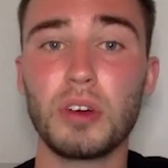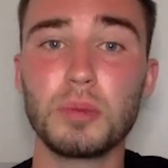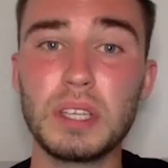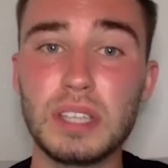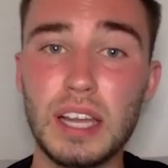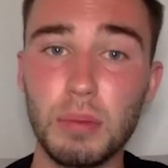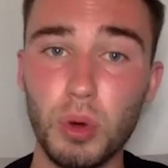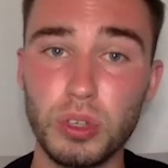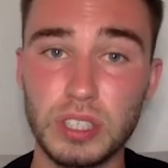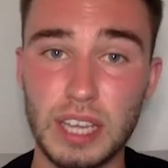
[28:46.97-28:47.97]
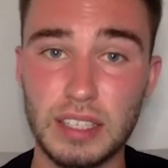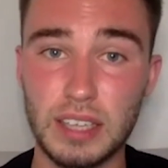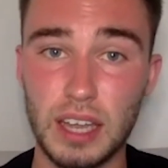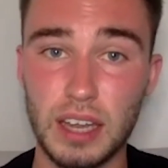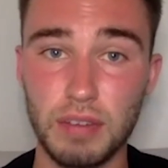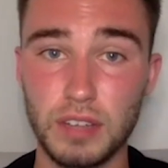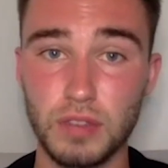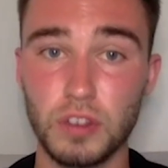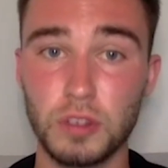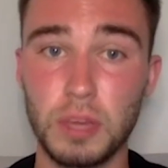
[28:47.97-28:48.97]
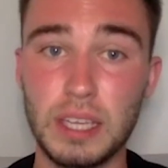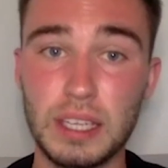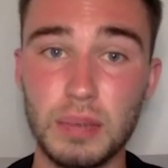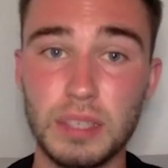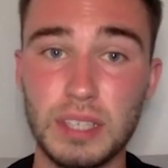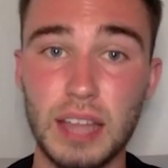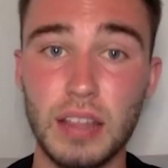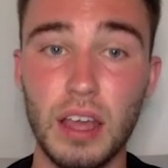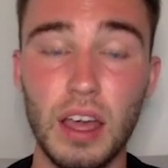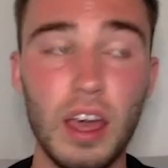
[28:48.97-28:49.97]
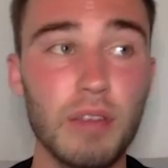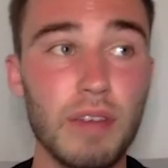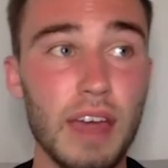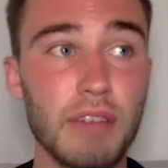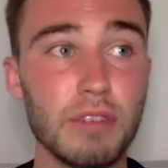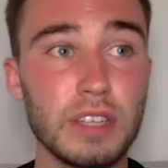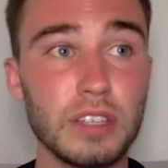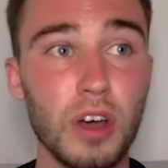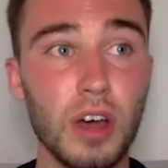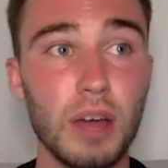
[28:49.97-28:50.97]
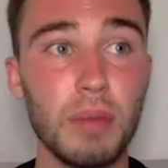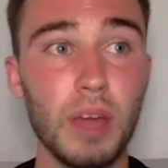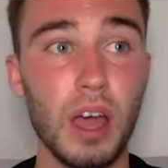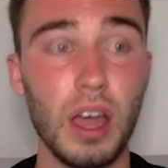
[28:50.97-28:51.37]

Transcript: I was speaking to Liam Lawson yesterday at the Festival of Speed, and he was saying that for every time